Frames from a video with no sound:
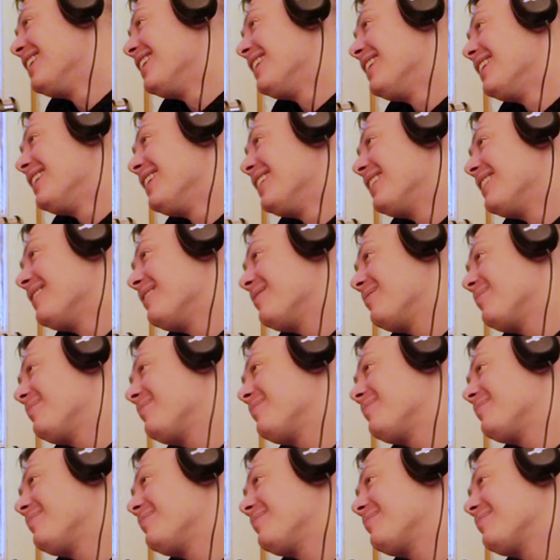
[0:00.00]

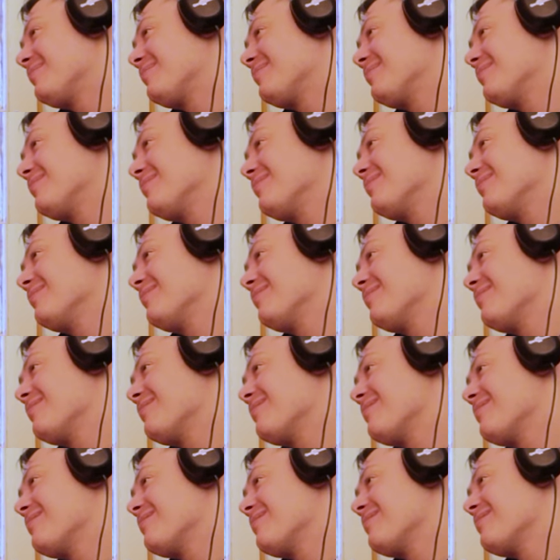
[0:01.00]

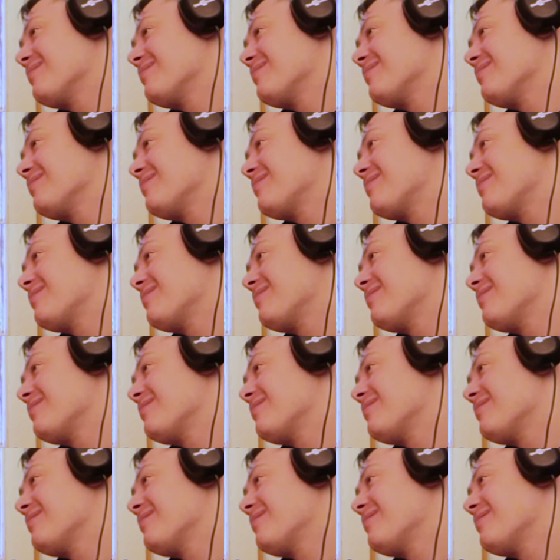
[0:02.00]

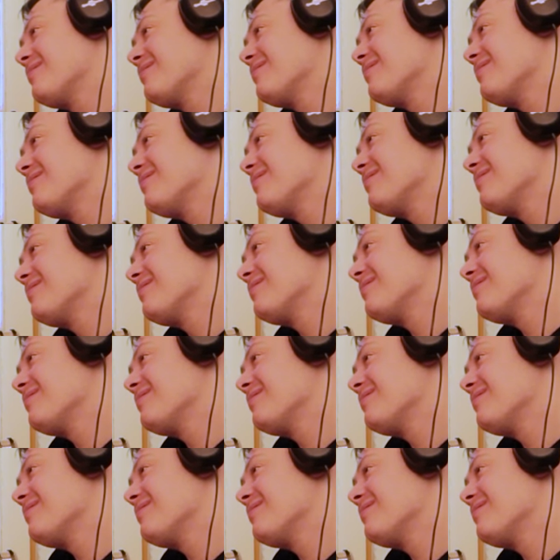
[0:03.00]
The person shown says nothing.